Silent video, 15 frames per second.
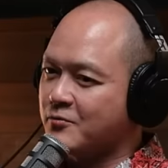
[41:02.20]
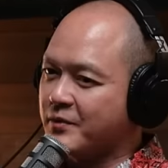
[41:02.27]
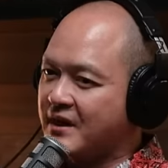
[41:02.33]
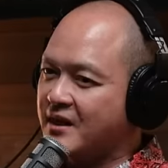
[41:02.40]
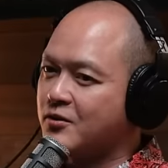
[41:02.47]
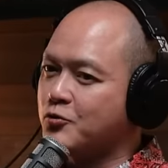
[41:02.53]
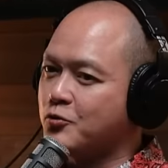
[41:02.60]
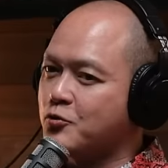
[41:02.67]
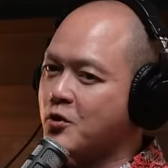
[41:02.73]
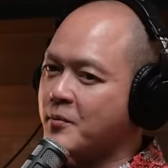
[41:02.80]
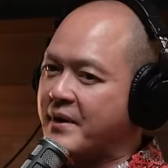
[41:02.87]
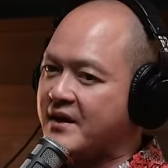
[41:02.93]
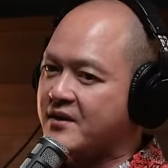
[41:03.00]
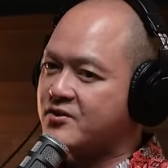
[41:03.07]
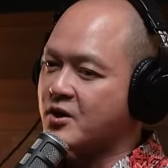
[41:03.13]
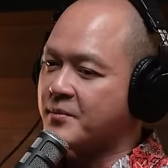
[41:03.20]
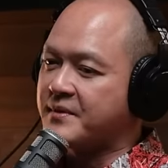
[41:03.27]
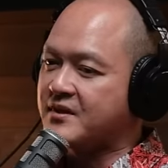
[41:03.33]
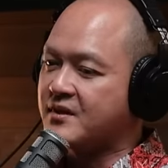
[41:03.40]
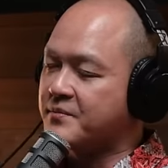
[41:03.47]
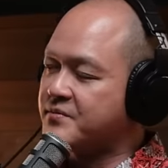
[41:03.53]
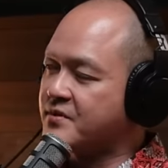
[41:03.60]
you know, we need to do a better
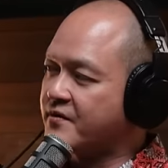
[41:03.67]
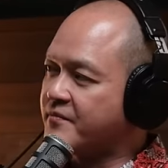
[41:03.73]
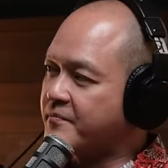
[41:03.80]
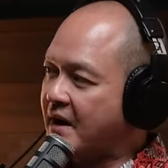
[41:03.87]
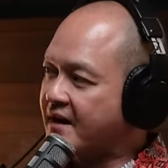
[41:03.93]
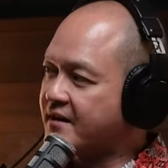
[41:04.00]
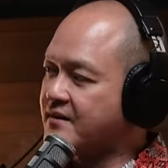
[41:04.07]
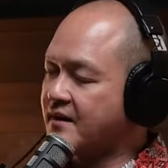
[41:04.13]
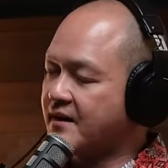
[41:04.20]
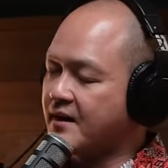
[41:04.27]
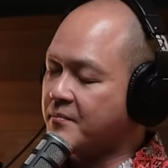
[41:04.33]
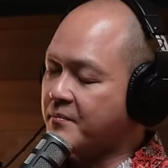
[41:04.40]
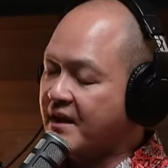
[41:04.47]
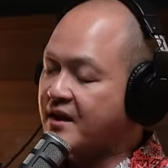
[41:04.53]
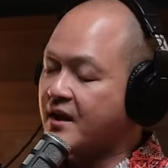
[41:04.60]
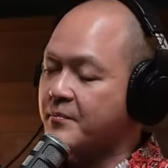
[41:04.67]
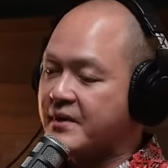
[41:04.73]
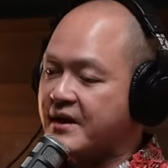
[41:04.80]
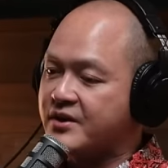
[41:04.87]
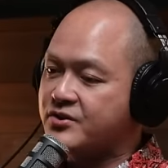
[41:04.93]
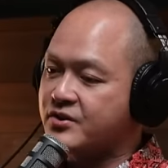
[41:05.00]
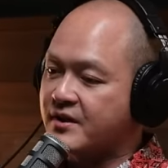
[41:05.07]
job in terms of marketing and
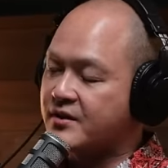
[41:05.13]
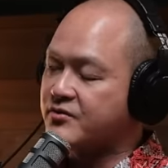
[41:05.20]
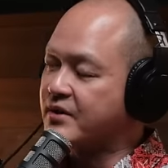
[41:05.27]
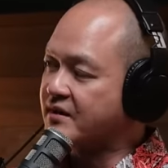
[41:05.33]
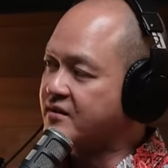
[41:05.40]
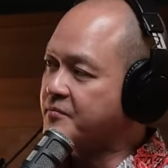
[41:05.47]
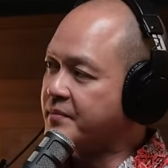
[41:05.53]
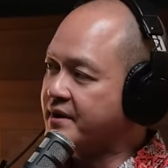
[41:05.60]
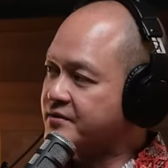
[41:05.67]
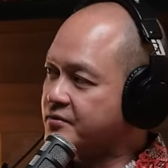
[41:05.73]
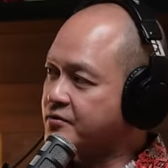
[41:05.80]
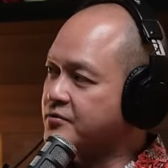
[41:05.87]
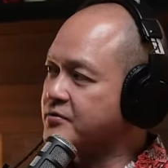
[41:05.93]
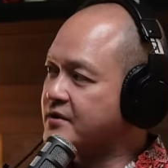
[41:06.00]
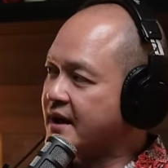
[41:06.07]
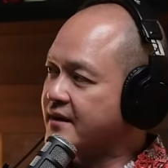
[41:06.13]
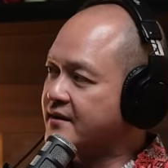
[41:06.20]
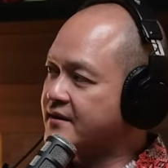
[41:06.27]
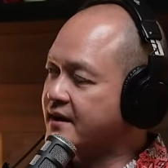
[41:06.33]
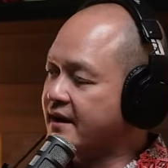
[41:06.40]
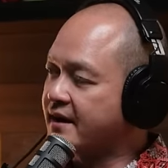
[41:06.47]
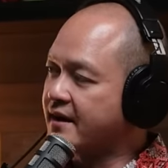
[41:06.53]
making Malaysia an attractive place to do
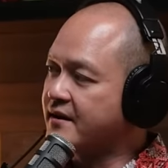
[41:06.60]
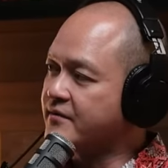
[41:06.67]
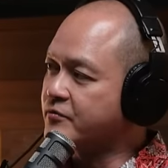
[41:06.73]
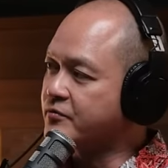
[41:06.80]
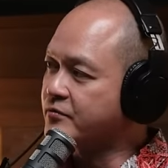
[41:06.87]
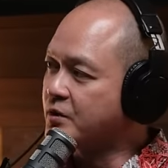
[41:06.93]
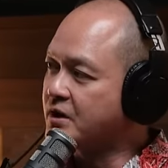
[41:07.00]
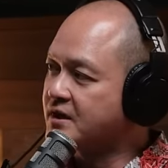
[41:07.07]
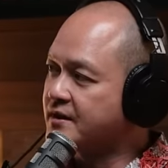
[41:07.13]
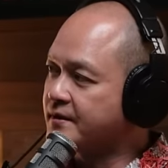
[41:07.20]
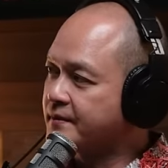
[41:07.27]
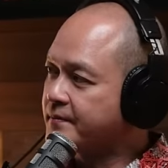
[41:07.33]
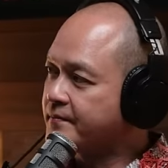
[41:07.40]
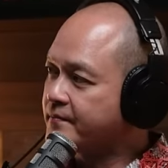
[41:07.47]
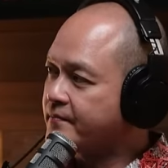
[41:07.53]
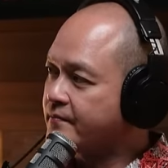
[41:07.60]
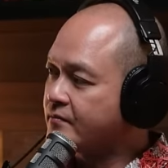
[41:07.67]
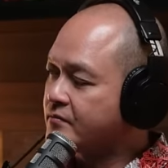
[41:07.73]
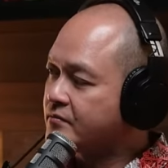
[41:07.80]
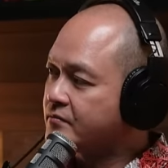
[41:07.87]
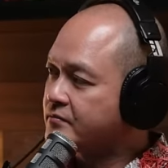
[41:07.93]
that, that kind of work. Don't you